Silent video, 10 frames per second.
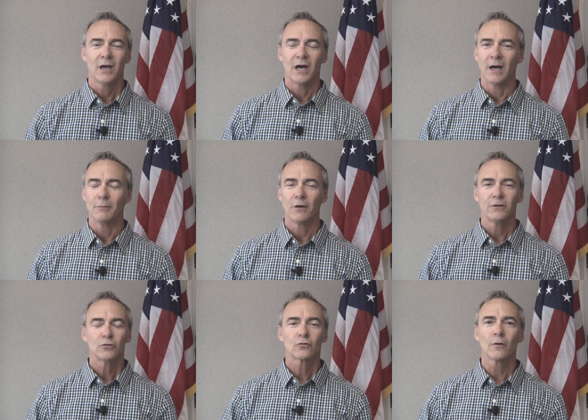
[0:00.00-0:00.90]
Um,
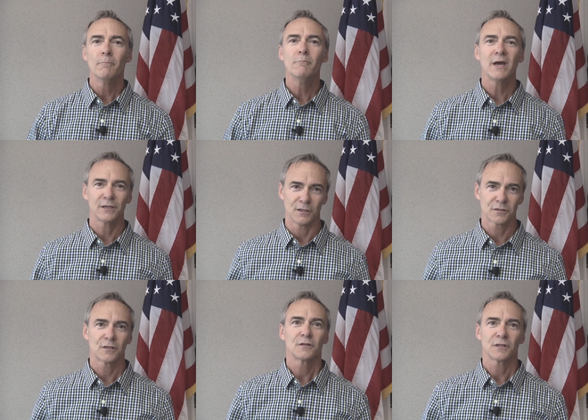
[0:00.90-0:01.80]

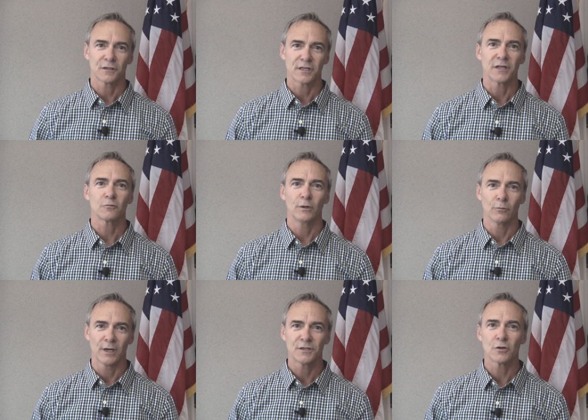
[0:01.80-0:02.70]
tremendous success. We
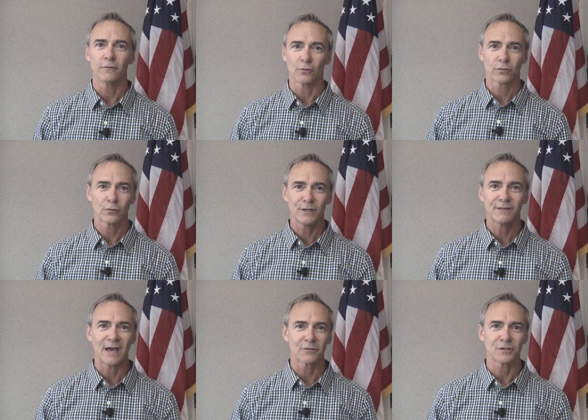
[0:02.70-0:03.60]
raised over
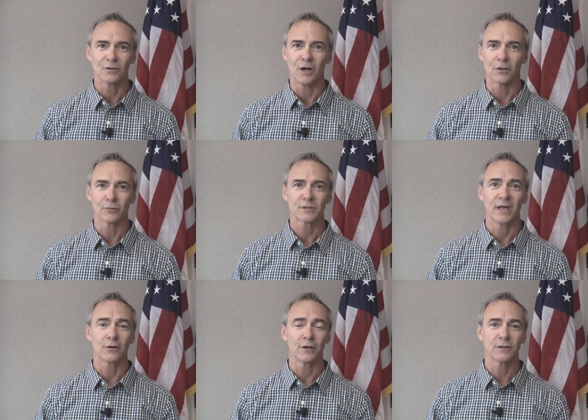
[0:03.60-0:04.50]
$30,000
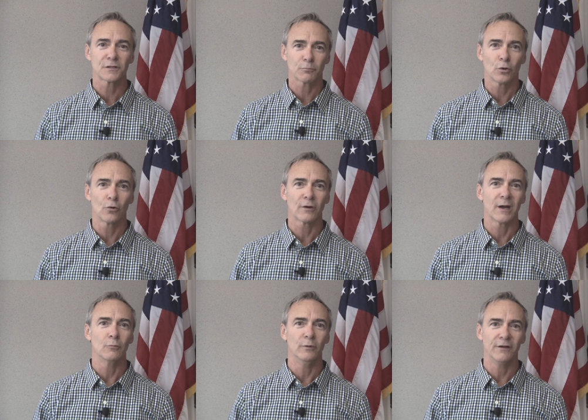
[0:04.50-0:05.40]
and on this
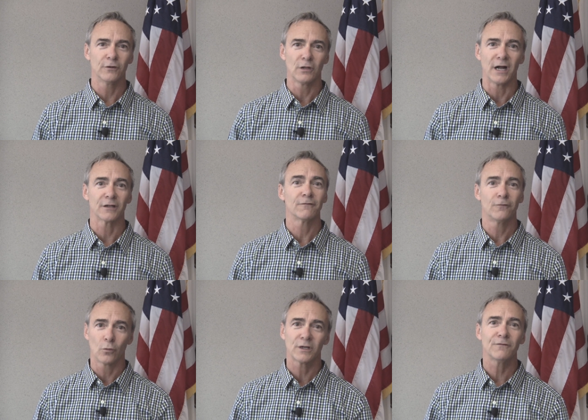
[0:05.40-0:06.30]
program we've allotted
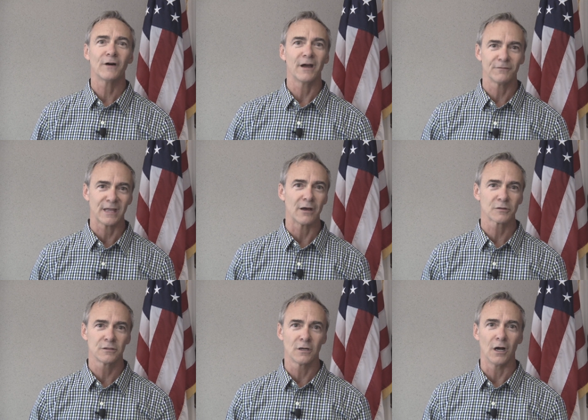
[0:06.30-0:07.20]

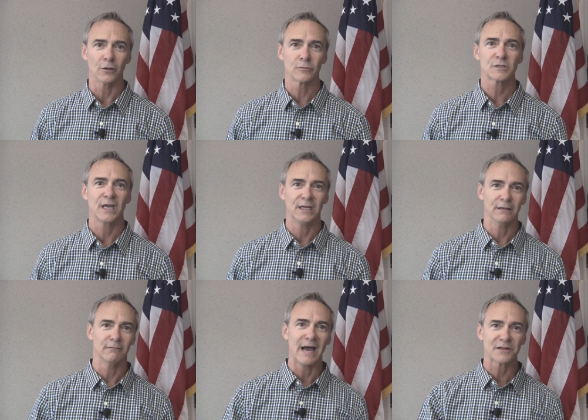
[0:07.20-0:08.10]
$45,000
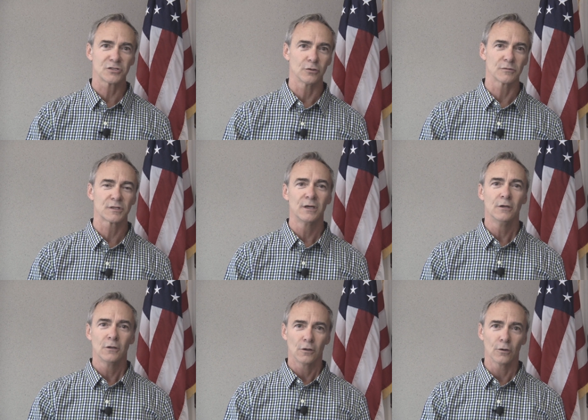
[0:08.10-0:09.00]
taking last year's
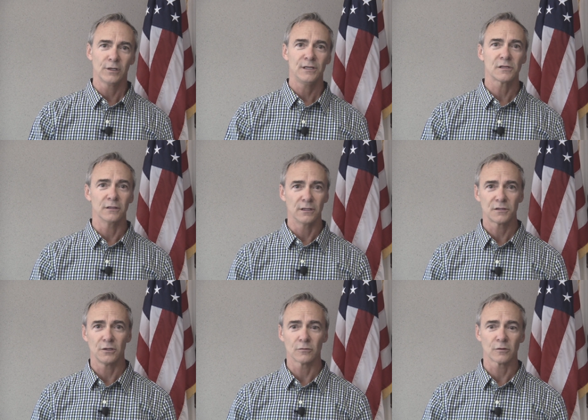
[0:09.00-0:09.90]
earnings and
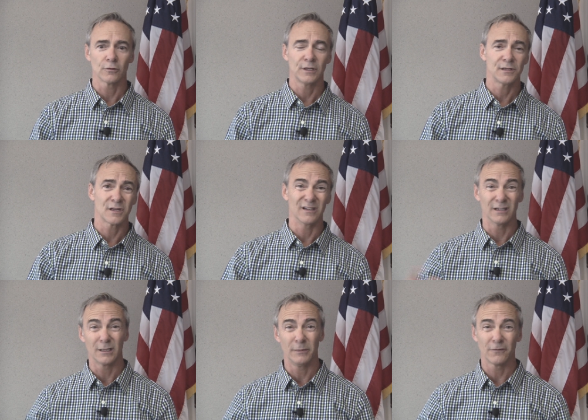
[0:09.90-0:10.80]
this year's earnings and a
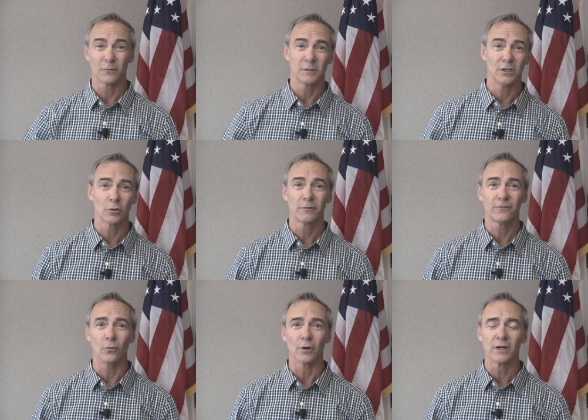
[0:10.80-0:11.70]
little bit from the year
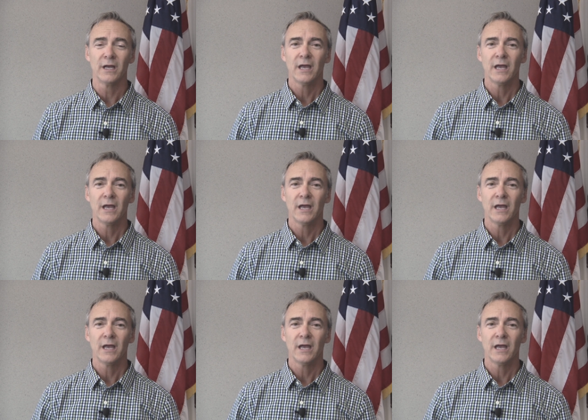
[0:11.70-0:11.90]
before